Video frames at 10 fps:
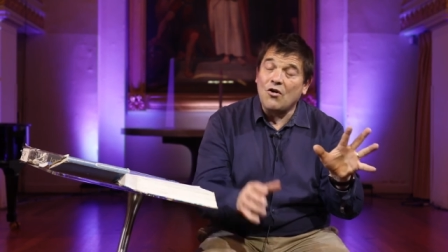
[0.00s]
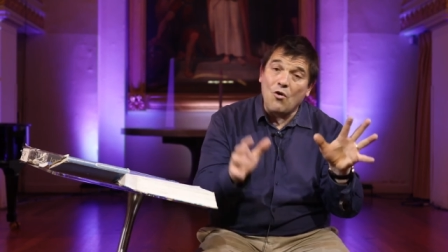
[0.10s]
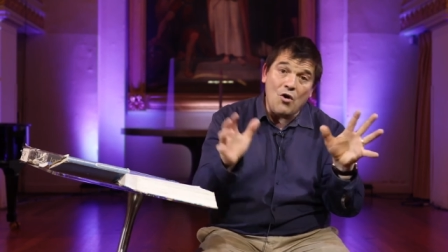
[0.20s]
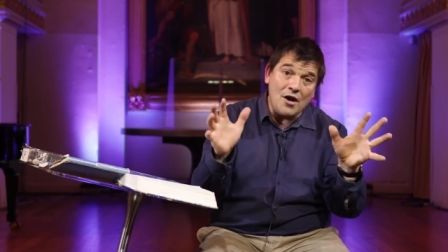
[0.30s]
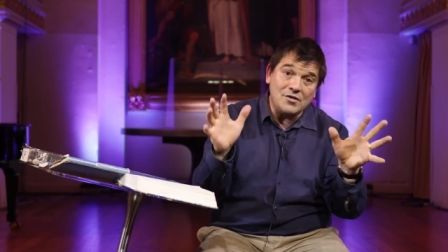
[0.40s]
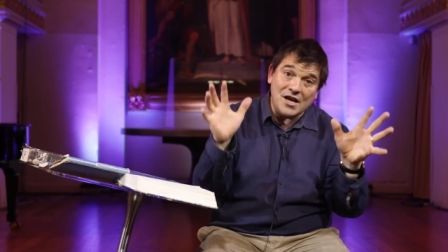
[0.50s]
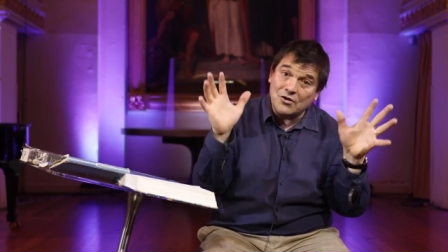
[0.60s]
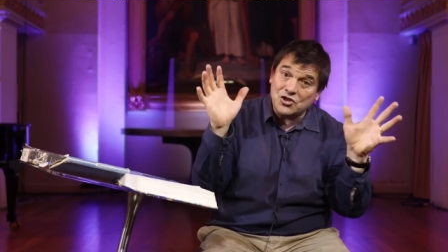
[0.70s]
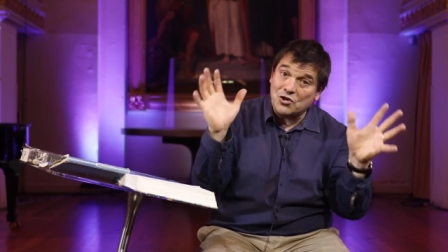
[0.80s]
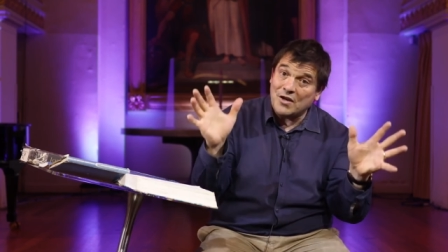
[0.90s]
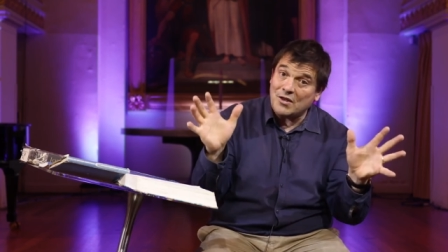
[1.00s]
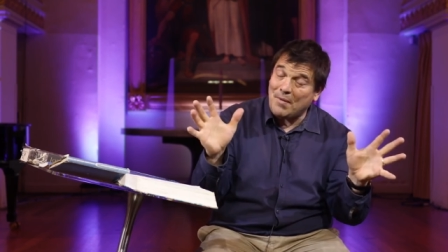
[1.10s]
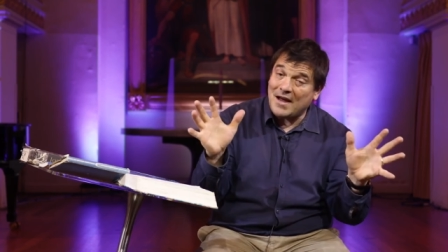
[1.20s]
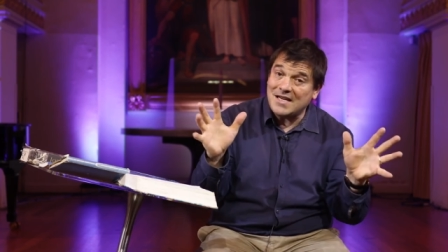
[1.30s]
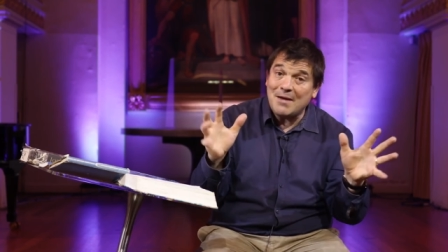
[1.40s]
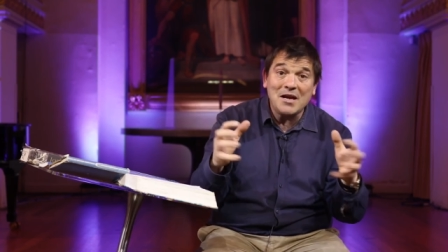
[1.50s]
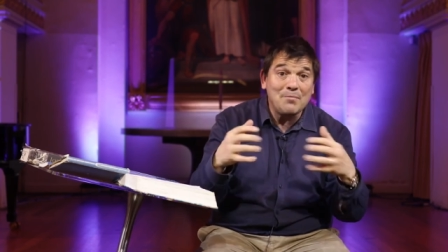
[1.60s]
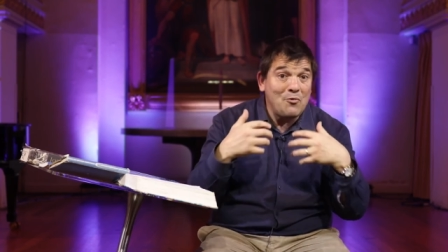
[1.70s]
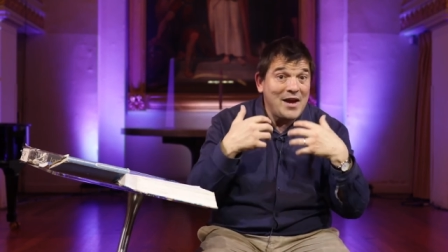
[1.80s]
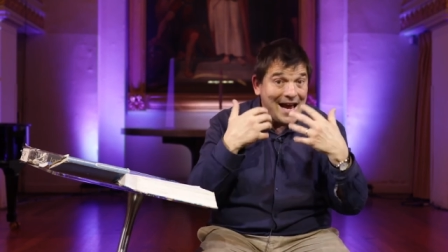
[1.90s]
or hotels during the pandemic,
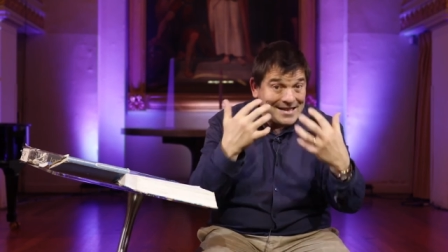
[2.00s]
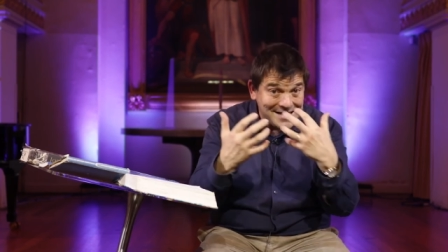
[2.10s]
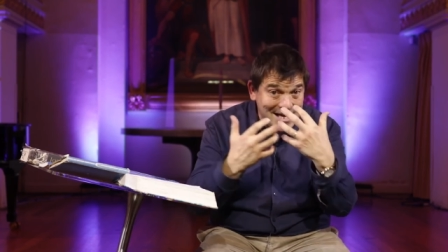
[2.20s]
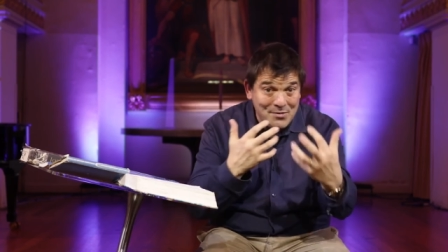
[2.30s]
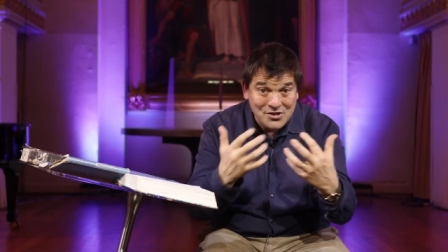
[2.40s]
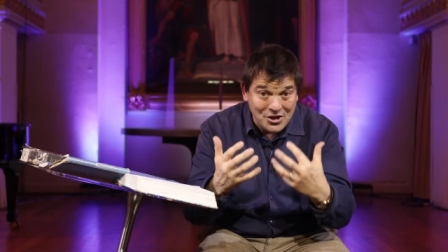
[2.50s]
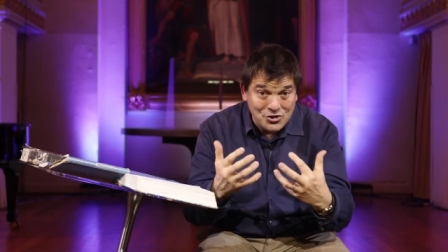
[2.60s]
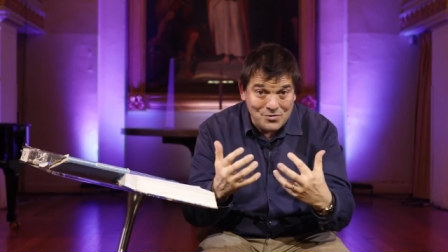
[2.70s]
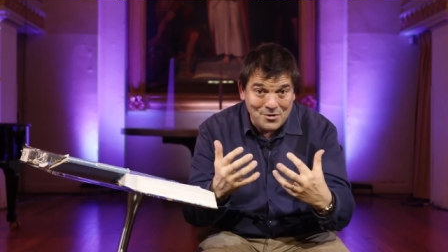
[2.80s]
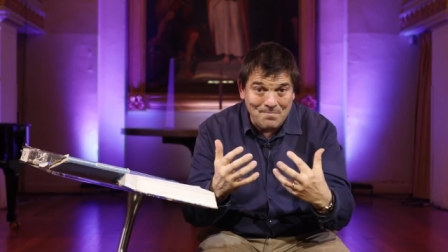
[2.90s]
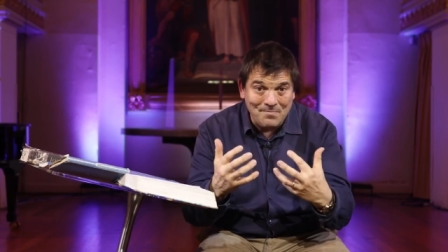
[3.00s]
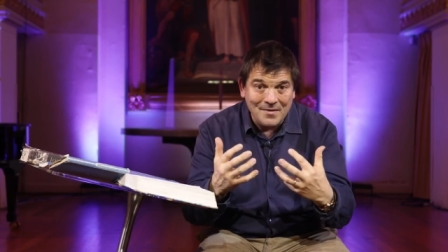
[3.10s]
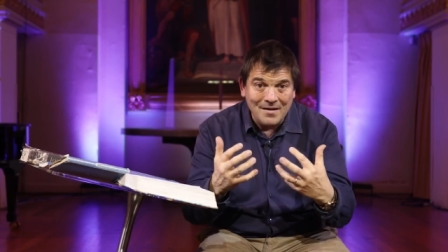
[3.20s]
but we had to keep in touch with them.